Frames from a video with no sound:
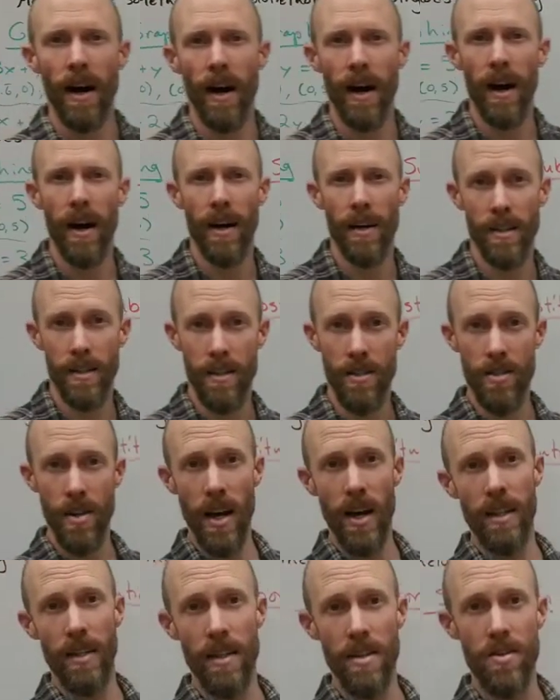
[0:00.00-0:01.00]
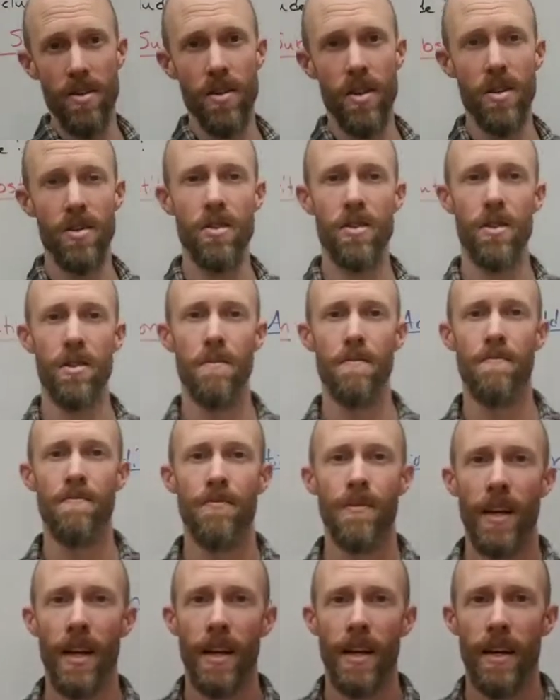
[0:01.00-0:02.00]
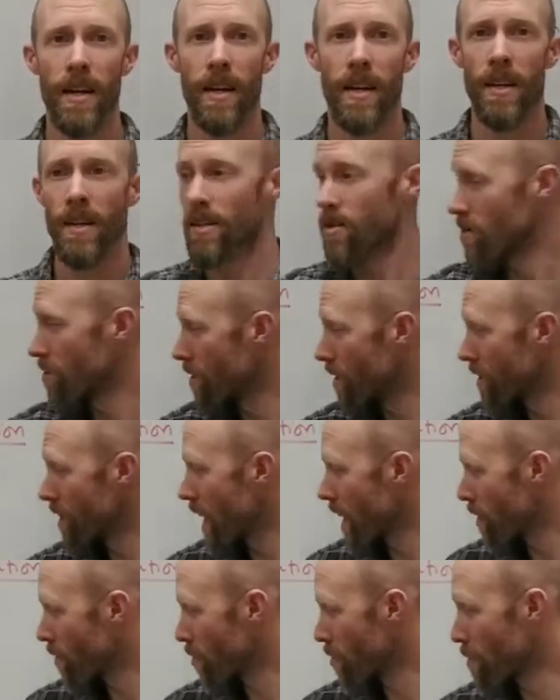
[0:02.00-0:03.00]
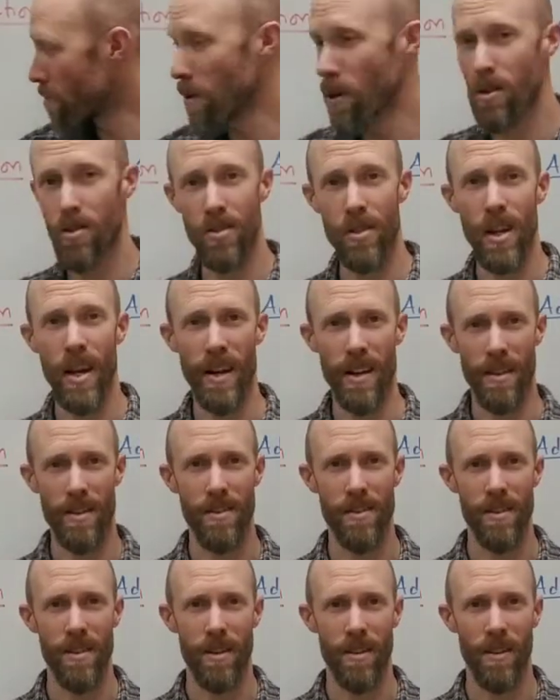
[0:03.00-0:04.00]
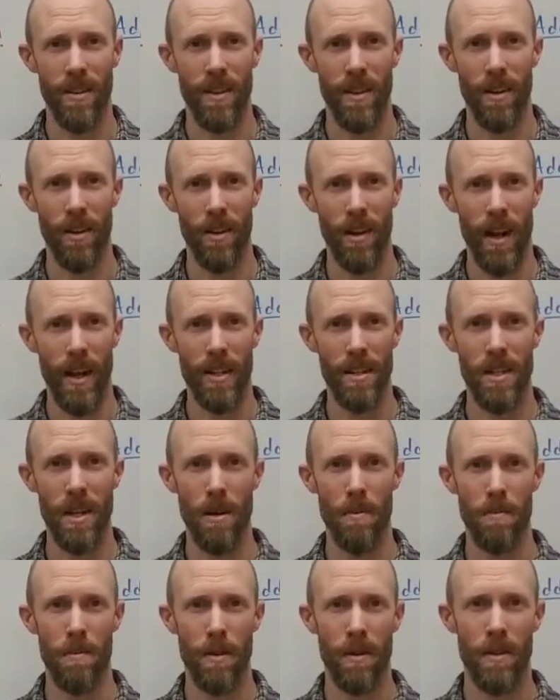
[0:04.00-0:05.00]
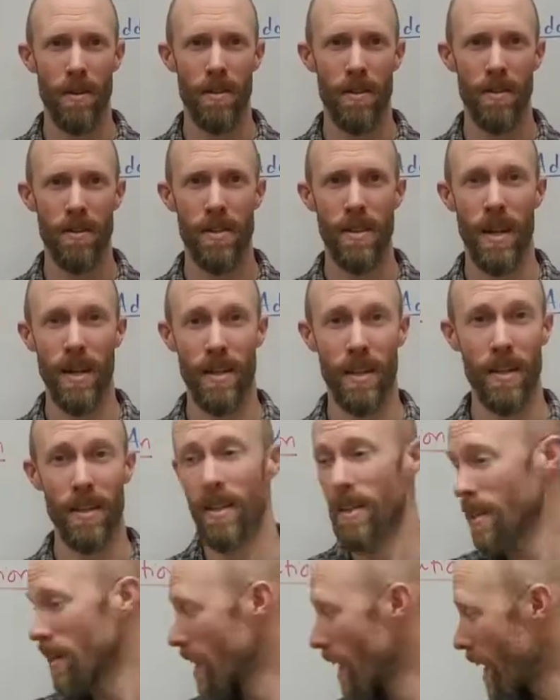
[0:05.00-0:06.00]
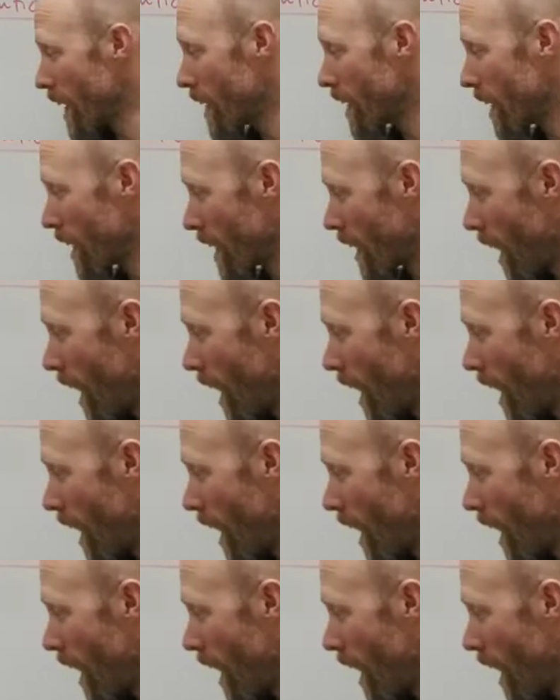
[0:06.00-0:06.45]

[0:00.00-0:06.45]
I designed this system so that ordered pair is nice. It ends up technically landing